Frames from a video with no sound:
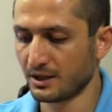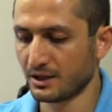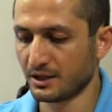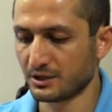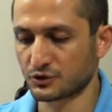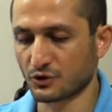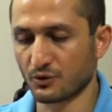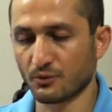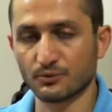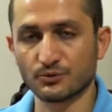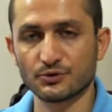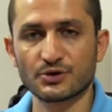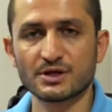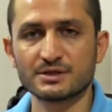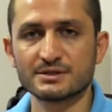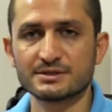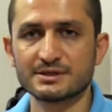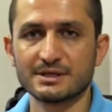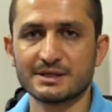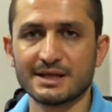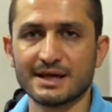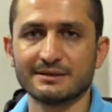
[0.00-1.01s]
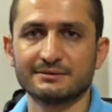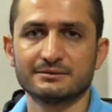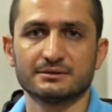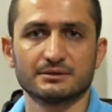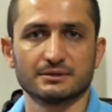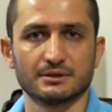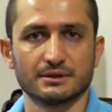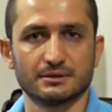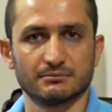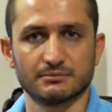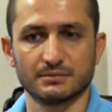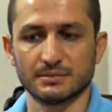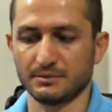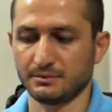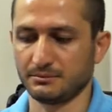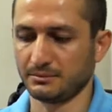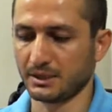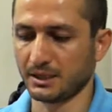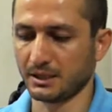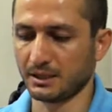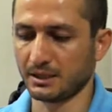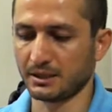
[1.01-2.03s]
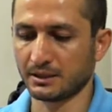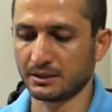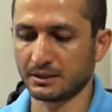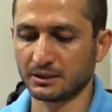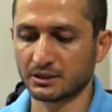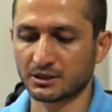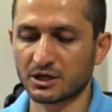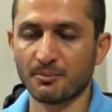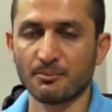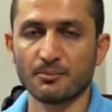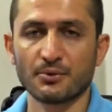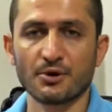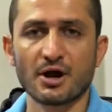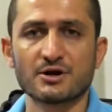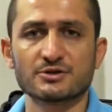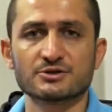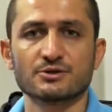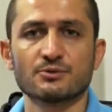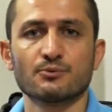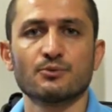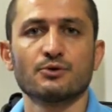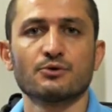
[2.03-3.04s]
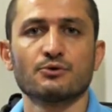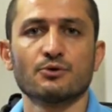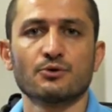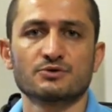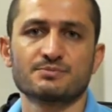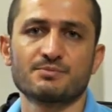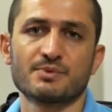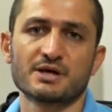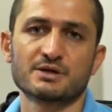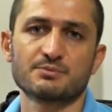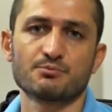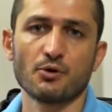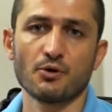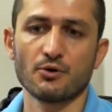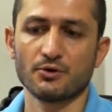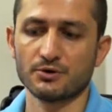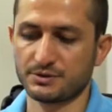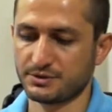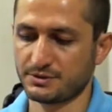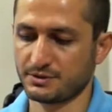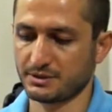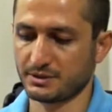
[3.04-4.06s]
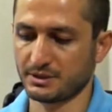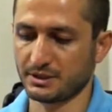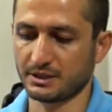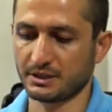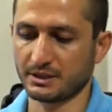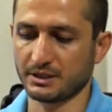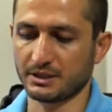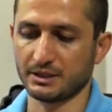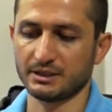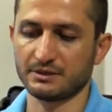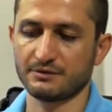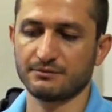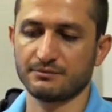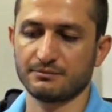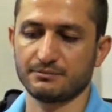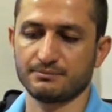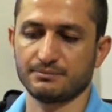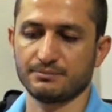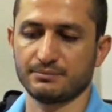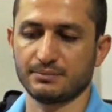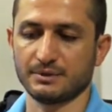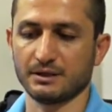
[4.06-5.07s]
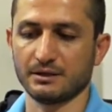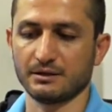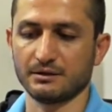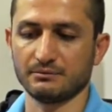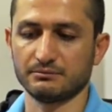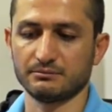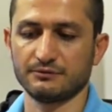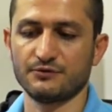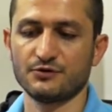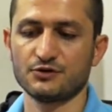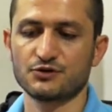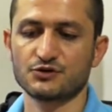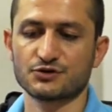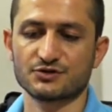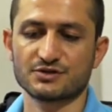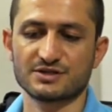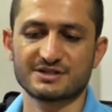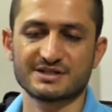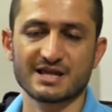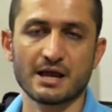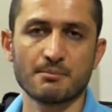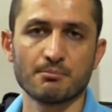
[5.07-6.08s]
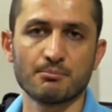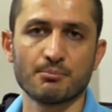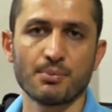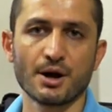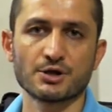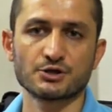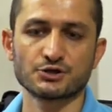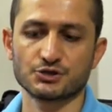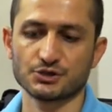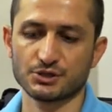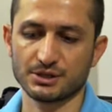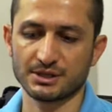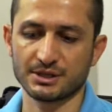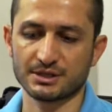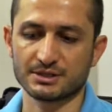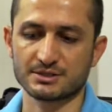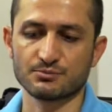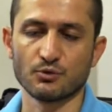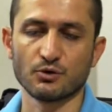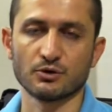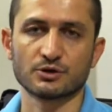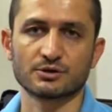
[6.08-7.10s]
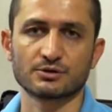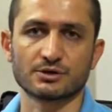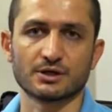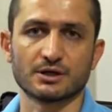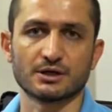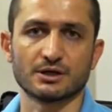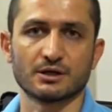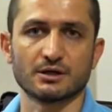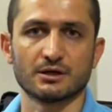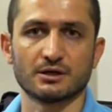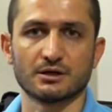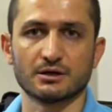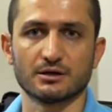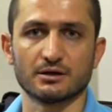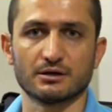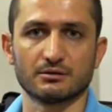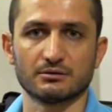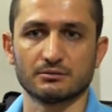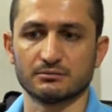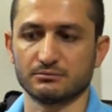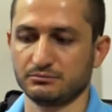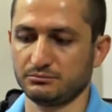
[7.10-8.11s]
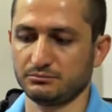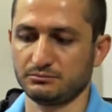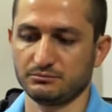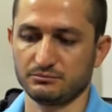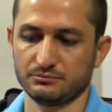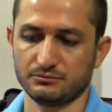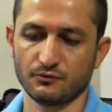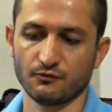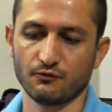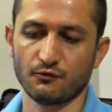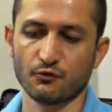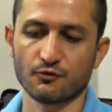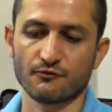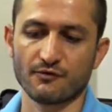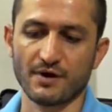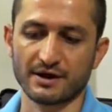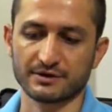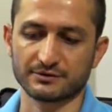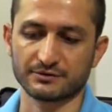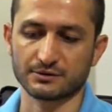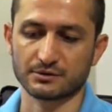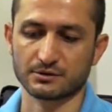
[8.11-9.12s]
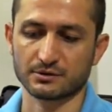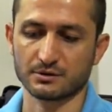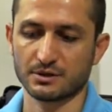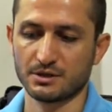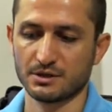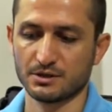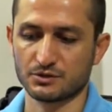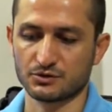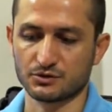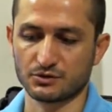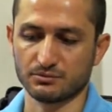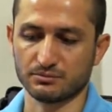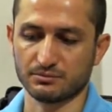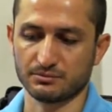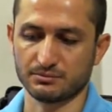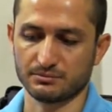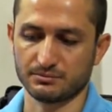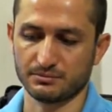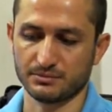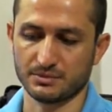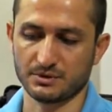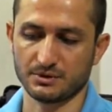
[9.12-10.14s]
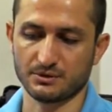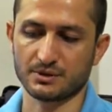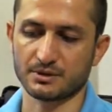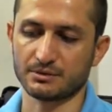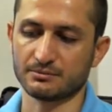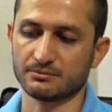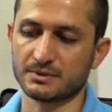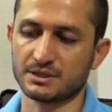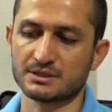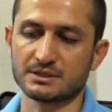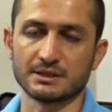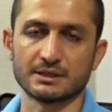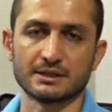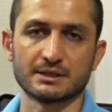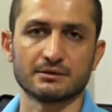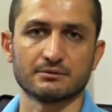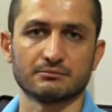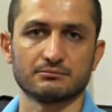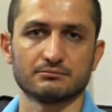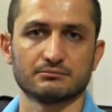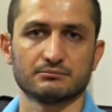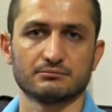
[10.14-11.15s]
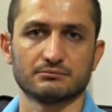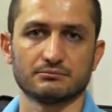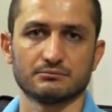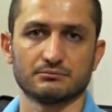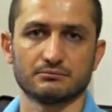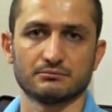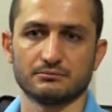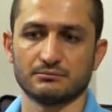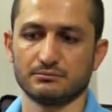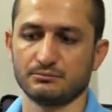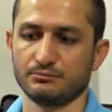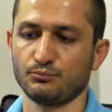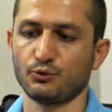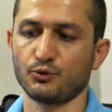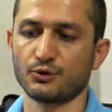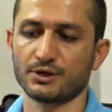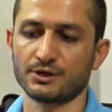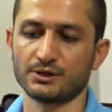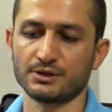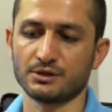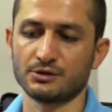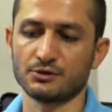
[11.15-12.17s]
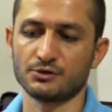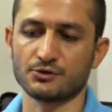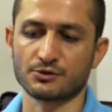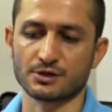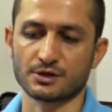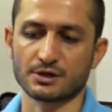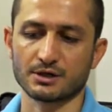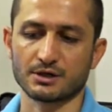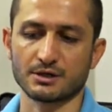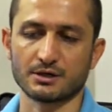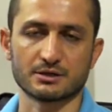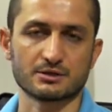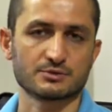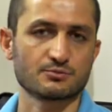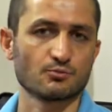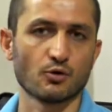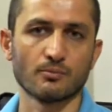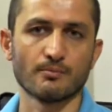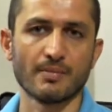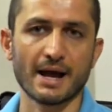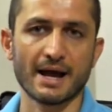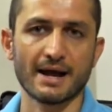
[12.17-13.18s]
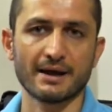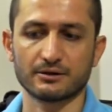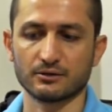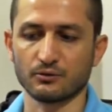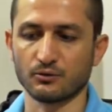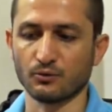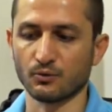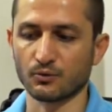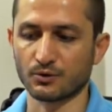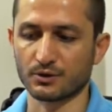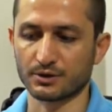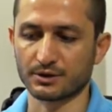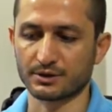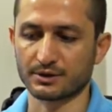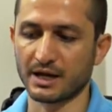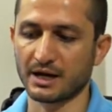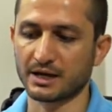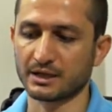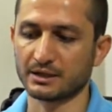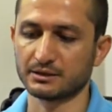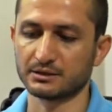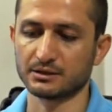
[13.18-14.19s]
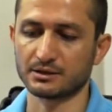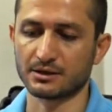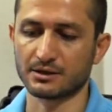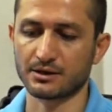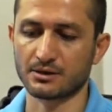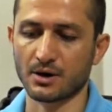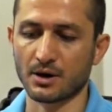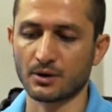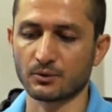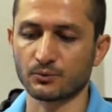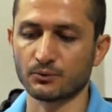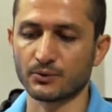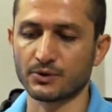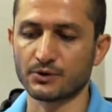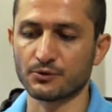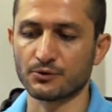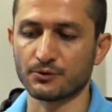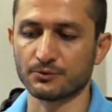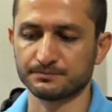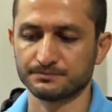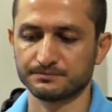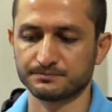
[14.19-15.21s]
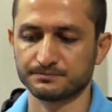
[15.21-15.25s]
So you can see that in comparison with those big boys, it features the same punch in a smaller form factor. So you can easily put it in your small bag or carry it around with you.